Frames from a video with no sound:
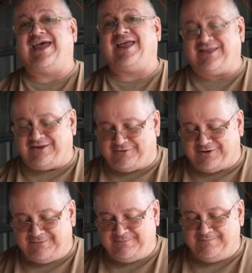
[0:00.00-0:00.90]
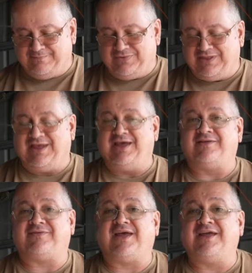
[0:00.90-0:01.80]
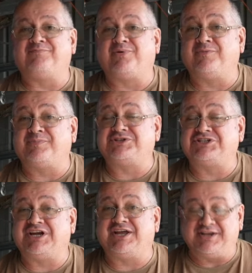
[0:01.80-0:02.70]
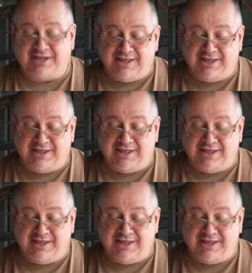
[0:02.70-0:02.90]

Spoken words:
accurate as a proper shunt,